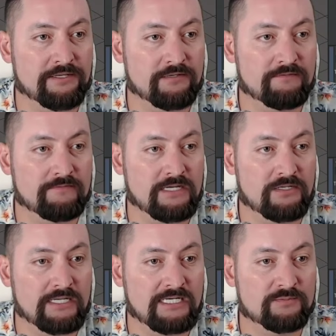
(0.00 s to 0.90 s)
here, file
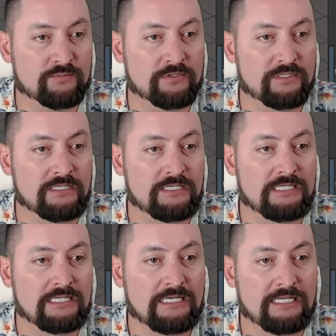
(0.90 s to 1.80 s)
export,
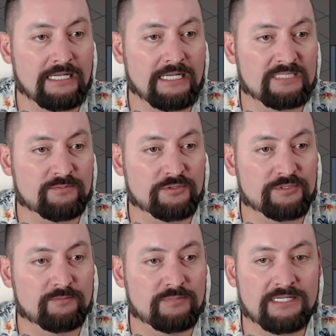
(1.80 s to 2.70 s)
and export
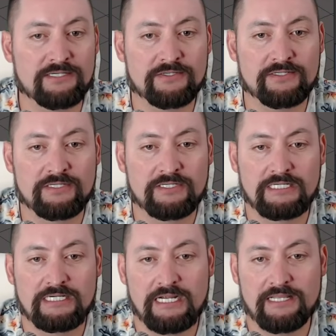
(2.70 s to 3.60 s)
to Blender,
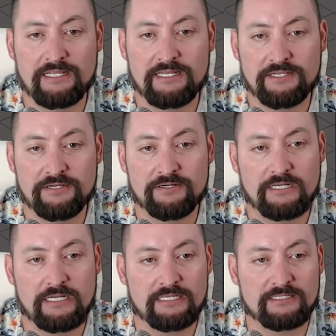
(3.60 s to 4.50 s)
and then here
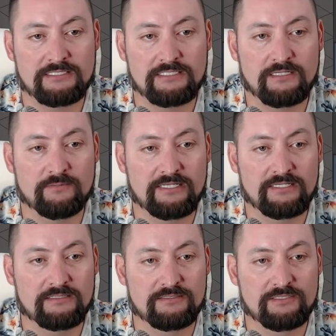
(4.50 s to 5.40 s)
I could see all
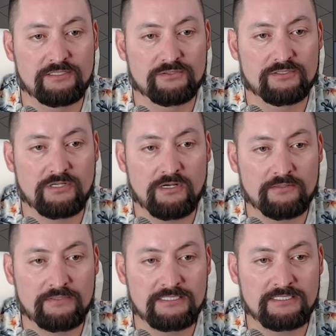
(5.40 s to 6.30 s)
my
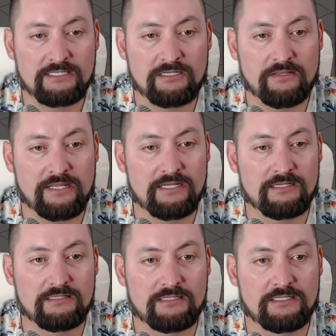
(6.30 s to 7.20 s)
tolerances and all that,
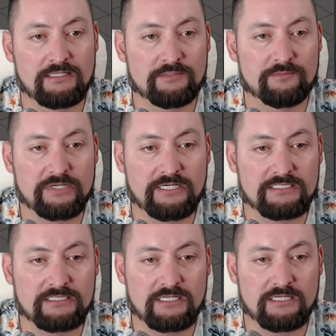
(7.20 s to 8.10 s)
and then you
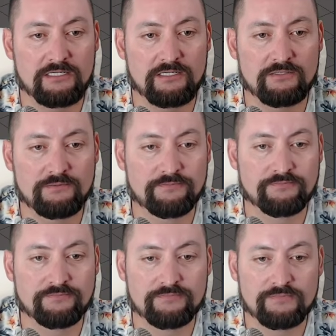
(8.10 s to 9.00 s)
press go,
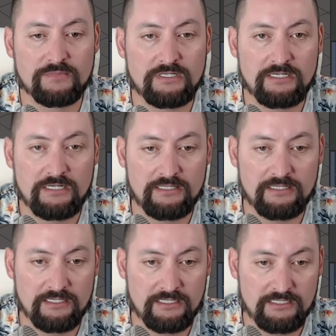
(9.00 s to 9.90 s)
and
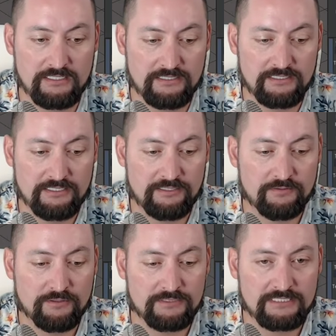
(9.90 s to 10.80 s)
then here
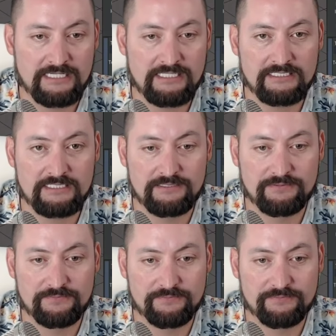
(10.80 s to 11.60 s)
we'll go test.